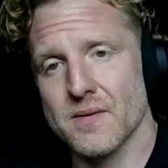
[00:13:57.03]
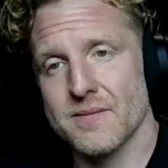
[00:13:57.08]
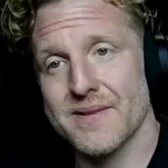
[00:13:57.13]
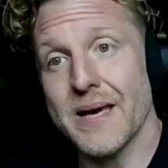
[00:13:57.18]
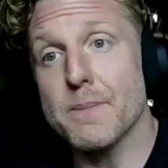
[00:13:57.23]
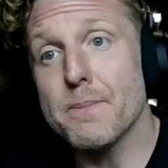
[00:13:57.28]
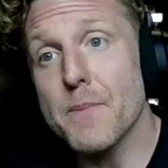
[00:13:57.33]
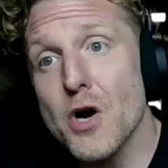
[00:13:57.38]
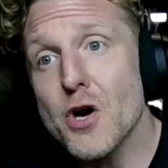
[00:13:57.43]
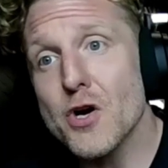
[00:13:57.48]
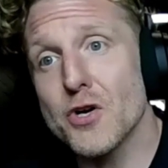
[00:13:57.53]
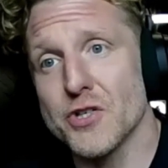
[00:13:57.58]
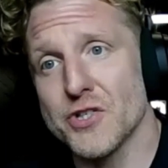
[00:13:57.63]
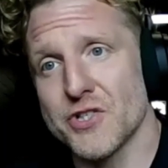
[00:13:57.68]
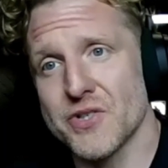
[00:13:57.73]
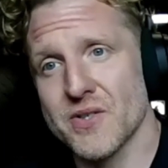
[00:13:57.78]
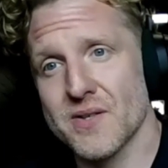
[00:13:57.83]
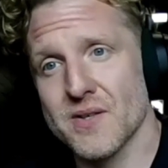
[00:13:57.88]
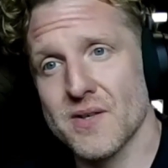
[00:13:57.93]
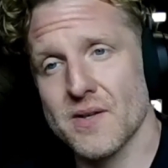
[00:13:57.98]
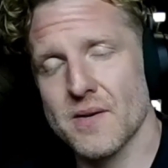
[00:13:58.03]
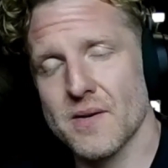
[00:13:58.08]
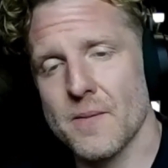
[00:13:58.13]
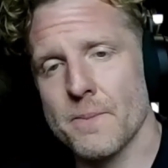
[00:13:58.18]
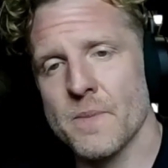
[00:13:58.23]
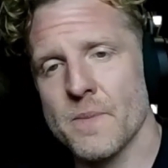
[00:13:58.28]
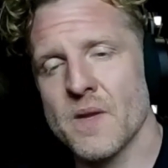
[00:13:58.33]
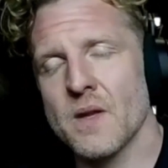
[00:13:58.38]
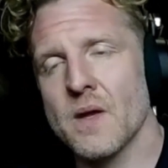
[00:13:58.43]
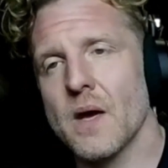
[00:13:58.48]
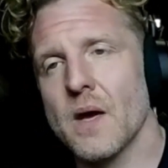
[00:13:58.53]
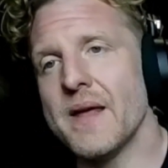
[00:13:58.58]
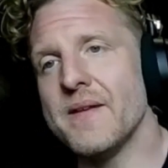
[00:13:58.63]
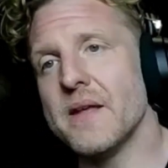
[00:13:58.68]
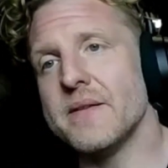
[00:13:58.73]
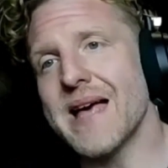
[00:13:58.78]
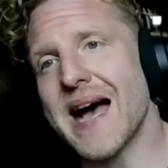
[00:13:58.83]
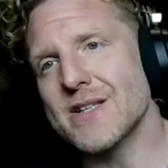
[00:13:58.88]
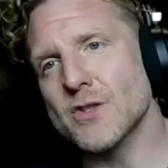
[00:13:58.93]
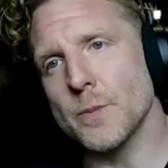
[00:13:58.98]
And
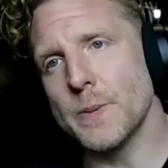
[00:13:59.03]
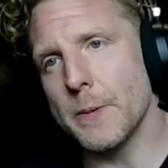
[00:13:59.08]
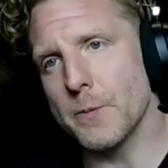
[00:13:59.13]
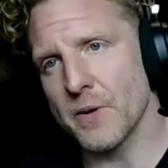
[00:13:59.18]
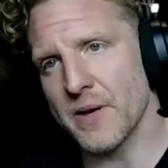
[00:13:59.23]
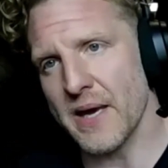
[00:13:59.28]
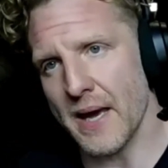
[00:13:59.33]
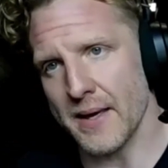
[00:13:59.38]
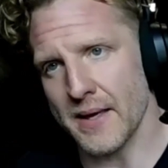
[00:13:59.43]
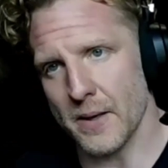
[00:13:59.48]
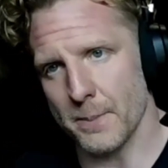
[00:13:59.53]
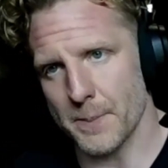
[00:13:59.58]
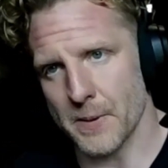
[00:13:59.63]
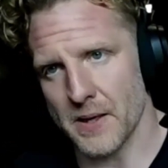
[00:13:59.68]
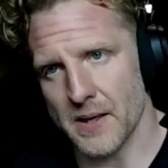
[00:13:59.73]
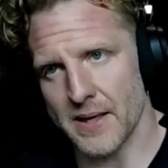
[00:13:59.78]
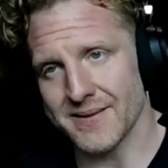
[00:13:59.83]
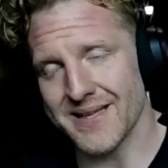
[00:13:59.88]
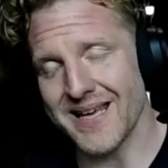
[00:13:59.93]
that's what people can't get behind.